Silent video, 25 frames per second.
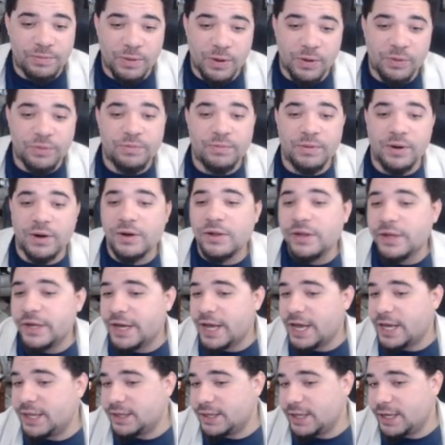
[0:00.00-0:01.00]
both Merlin
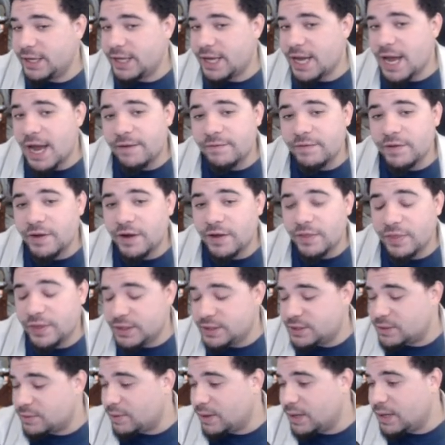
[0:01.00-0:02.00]
and Lady Avalon, the
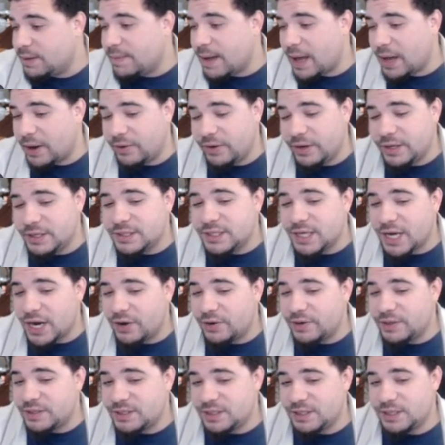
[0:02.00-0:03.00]
20 battery is
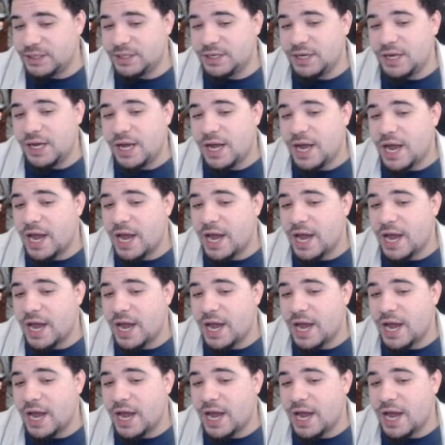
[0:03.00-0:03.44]
guaranteed,